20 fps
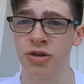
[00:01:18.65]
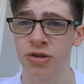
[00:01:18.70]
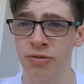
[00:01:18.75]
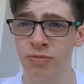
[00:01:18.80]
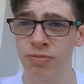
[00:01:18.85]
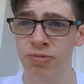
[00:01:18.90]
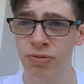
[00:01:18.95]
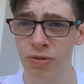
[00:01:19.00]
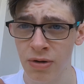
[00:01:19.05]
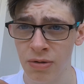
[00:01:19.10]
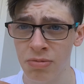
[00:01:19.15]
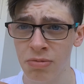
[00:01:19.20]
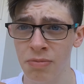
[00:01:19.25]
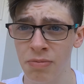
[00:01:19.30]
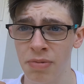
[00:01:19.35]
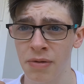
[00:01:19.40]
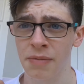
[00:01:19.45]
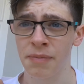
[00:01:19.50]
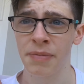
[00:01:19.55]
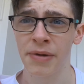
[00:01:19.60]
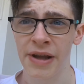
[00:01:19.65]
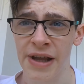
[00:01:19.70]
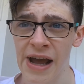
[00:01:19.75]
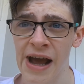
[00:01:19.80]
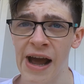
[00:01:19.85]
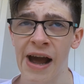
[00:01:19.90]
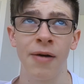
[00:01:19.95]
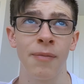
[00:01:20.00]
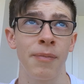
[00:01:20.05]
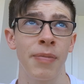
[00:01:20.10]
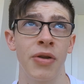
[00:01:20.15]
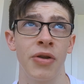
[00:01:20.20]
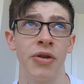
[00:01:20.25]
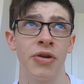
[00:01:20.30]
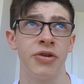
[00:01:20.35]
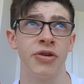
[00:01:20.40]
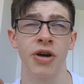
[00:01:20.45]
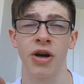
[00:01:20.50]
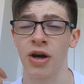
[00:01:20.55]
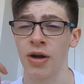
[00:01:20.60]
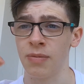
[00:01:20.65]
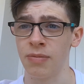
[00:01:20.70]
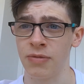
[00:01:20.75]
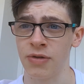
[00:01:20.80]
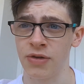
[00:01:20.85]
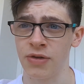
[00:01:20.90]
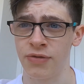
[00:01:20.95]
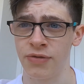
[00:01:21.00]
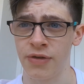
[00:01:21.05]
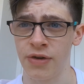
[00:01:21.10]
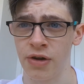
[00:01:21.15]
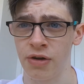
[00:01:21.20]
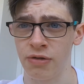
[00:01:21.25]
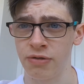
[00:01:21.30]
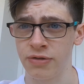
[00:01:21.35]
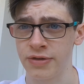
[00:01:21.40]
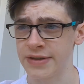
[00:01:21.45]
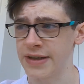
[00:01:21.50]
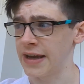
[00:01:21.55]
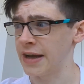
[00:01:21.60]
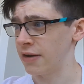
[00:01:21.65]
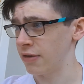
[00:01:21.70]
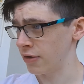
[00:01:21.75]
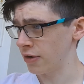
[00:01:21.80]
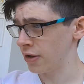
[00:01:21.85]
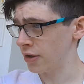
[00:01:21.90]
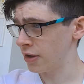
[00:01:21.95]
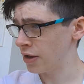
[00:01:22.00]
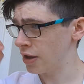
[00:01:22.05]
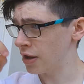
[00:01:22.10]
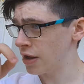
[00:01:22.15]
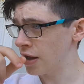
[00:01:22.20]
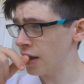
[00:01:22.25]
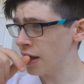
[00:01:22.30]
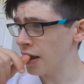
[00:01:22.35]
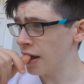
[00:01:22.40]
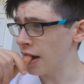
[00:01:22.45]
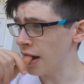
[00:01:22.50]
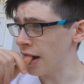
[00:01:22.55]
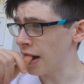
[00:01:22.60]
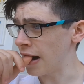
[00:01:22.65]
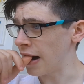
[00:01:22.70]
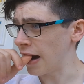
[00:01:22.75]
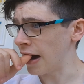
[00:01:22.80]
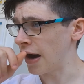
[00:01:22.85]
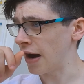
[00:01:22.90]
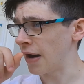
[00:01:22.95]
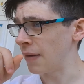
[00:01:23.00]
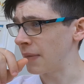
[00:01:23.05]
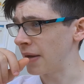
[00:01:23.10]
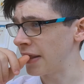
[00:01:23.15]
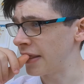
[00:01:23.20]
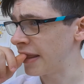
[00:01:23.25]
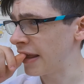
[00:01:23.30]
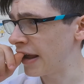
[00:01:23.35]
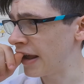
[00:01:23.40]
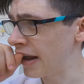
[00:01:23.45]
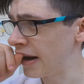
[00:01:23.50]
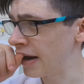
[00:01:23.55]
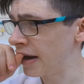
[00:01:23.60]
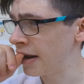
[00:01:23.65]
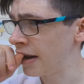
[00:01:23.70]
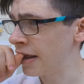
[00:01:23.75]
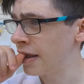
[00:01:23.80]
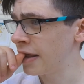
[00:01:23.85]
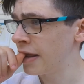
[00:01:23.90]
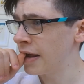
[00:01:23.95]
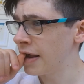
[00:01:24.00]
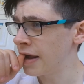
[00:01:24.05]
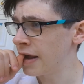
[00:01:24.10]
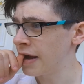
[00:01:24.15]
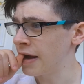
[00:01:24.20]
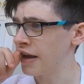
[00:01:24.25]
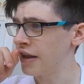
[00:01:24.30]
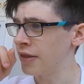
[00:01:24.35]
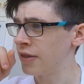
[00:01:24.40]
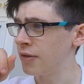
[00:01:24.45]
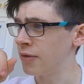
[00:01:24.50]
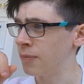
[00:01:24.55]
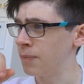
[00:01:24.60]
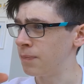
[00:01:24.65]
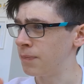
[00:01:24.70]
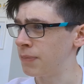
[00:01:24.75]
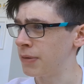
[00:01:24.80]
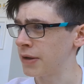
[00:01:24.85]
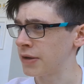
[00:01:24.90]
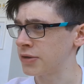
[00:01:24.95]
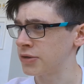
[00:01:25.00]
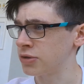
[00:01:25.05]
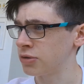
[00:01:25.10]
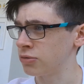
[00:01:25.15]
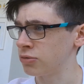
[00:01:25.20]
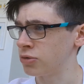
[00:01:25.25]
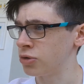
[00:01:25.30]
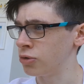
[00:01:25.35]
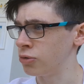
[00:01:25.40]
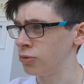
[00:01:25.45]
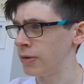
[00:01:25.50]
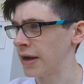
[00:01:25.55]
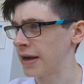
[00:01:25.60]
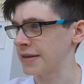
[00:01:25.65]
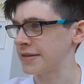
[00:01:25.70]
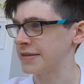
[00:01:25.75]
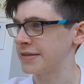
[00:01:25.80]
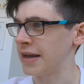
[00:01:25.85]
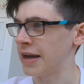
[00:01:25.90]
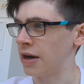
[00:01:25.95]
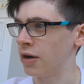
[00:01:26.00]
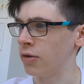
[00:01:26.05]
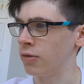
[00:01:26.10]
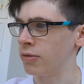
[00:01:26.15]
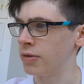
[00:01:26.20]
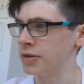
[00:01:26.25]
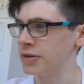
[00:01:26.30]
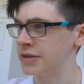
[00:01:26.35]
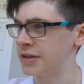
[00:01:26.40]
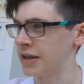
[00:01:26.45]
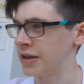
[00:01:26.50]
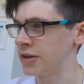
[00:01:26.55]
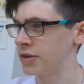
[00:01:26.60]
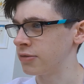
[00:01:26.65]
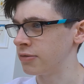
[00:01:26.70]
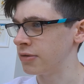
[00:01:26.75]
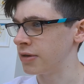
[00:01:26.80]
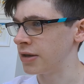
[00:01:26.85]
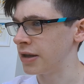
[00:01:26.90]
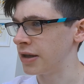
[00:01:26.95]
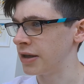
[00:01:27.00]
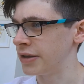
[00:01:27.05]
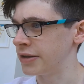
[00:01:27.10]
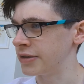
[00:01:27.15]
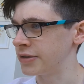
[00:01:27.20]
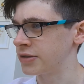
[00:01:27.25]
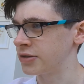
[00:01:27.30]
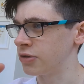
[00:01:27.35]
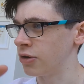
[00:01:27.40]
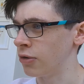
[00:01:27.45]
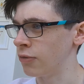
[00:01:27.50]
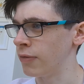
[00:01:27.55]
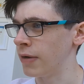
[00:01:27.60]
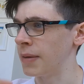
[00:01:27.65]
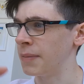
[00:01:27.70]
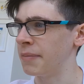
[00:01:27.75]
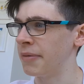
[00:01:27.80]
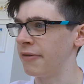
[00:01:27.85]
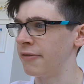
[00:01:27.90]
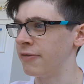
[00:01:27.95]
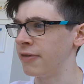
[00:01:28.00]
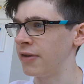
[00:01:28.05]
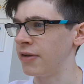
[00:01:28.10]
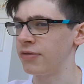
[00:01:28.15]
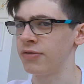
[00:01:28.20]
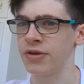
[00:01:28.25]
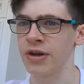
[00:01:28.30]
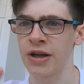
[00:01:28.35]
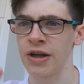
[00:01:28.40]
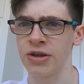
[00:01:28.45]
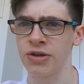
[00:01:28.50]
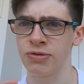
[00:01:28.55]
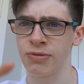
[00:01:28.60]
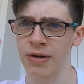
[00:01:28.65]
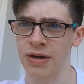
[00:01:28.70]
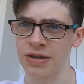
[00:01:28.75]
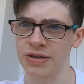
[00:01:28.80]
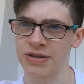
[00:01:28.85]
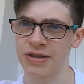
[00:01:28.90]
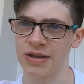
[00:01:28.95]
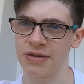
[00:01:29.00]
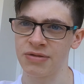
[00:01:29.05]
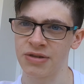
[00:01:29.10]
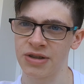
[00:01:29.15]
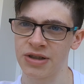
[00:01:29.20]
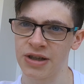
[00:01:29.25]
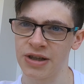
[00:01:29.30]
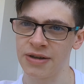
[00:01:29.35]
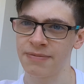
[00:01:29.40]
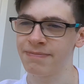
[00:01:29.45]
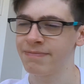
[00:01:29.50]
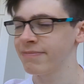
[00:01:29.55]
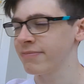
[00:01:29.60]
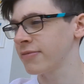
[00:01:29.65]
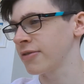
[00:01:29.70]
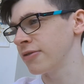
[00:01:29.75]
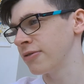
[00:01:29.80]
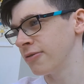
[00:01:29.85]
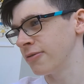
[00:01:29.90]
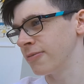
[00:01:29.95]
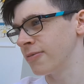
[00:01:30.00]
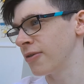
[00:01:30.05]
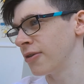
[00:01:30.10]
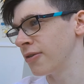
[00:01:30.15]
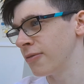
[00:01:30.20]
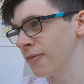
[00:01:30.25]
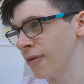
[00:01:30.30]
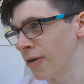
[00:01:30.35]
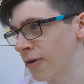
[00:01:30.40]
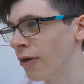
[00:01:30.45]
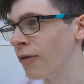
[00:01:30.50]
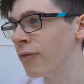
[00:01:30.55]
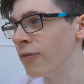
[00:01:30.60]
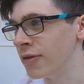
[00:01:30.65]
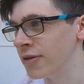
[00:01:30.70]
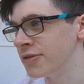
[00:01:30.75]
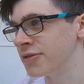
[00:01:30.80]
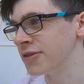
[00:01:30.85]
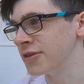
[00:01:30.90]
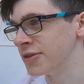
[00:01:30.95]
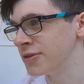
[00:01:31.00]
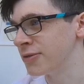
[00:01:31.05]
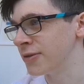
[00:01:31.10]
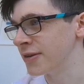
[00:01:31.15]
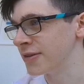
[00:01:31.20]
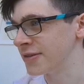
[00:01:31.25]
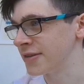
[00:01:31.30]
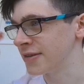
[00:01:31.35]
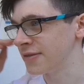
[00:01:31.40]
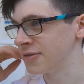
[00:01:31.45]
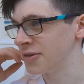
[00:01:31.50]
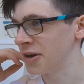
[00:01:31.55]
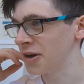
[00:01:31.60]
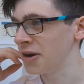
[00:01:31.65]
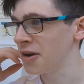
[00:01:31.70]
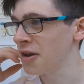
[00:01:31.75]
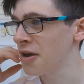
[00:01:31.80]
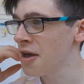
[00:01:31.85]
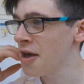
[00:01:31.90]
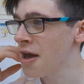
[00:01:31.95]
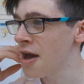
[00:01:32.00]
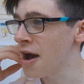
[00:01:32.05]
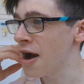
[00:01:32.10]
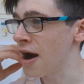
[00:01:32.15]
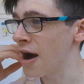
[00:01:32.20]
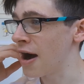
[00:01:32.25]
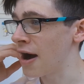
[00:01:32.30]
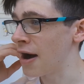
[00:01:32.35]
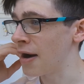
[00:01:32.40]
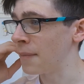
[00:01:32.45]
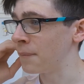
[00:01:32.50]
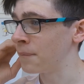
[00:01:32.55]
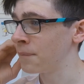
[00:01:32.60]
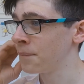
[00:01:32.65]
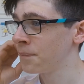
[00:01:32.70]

It'll probably be out by the time this video is out. And then the Pixel 2 XL is set to release November 15, 2017. Obviously 2017.